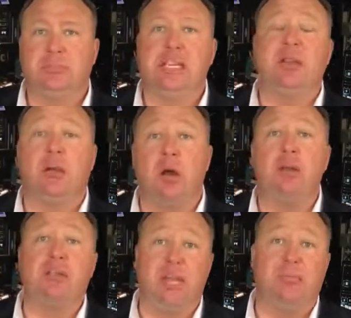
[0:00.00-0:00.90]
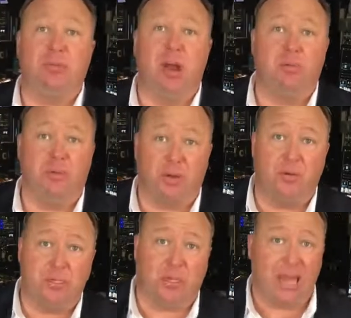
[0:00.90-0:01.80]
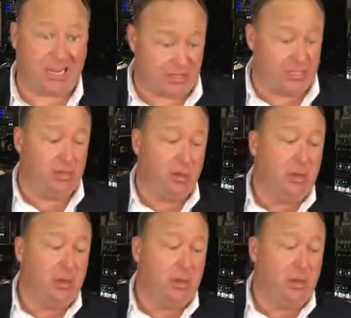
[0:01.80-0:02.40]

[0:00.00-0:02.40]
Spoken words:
in their own attempt to overthrow this election,